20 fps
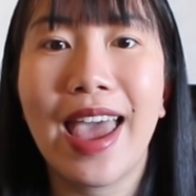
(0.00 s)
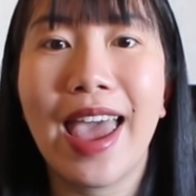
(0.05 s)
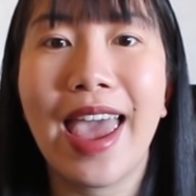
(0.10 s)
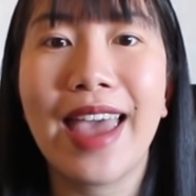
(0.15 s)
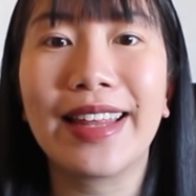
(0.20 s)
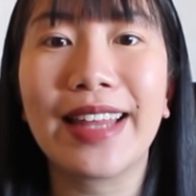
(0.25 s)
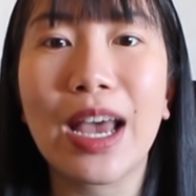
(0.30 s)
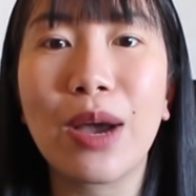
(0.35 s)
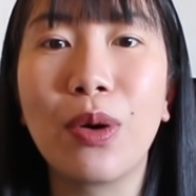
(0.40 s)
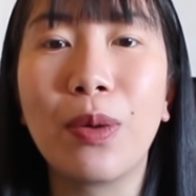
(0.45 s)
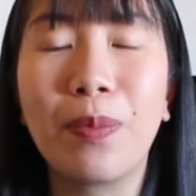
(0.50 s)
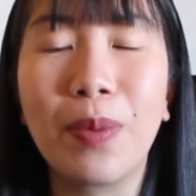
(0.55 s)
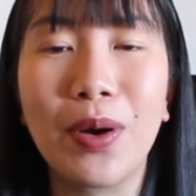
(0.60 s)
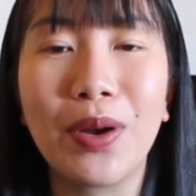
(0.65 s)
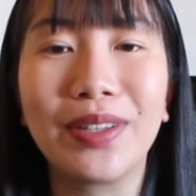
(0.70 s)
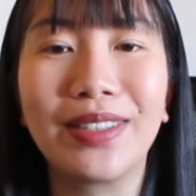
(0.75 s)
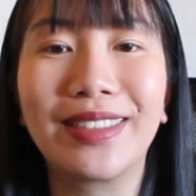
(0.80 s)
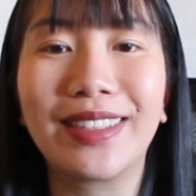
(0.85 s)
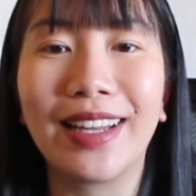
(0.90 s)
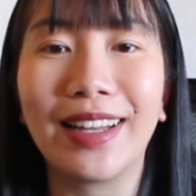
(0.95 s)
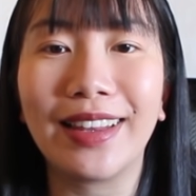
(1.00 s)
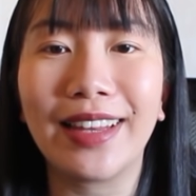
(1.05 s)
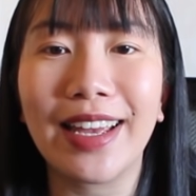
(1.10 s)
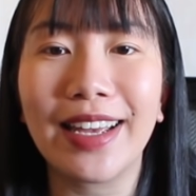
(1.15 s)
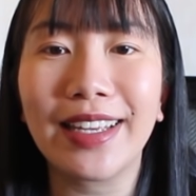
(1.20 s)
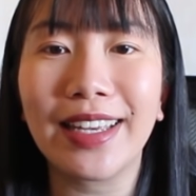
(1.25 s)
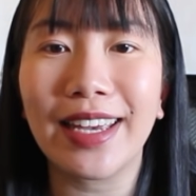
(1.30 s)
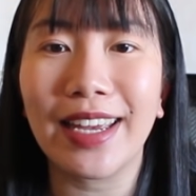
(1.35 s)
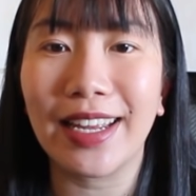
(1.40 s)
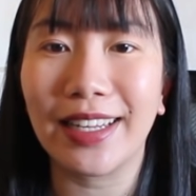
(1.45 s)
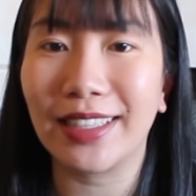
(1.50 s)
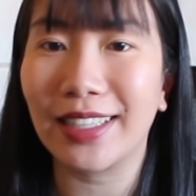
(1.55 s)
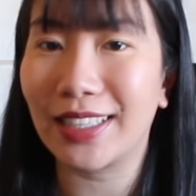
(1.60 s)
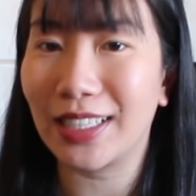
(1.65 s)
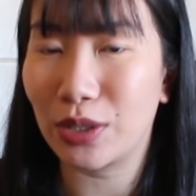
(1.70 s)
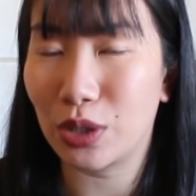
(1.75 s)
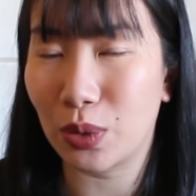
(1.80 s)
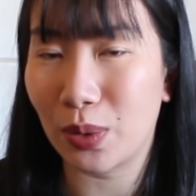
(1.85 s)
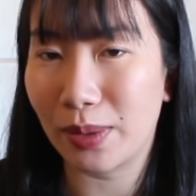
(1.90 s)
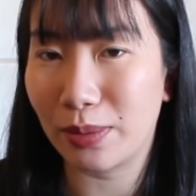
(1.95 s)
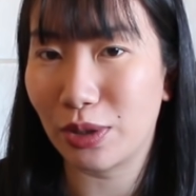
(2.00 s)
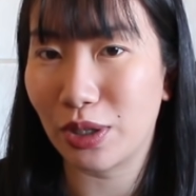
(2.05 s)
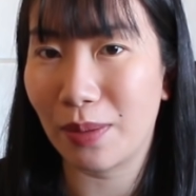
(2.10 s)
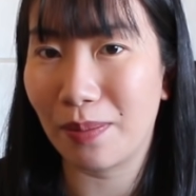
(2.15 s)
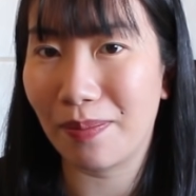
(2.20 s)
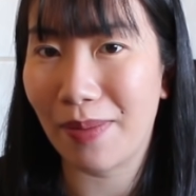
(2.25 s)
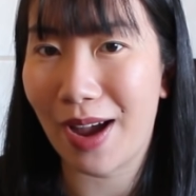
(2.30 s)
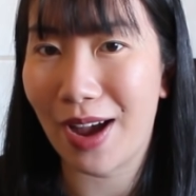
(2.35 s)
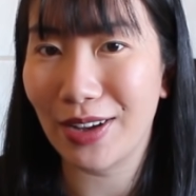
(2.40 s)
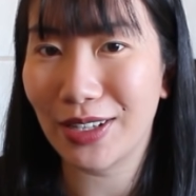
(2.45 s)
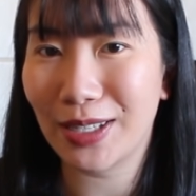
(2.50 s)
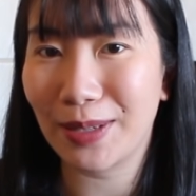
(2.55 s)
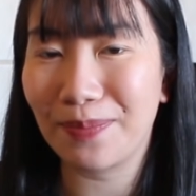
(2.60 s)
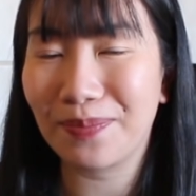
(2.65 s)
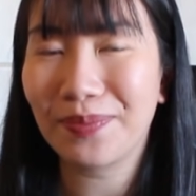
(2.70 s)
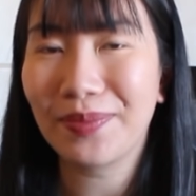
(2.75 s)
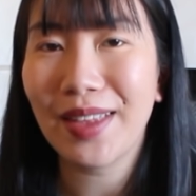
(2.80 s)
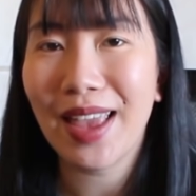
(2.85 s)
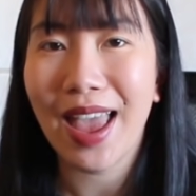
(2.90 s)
and I will put the link in the description box.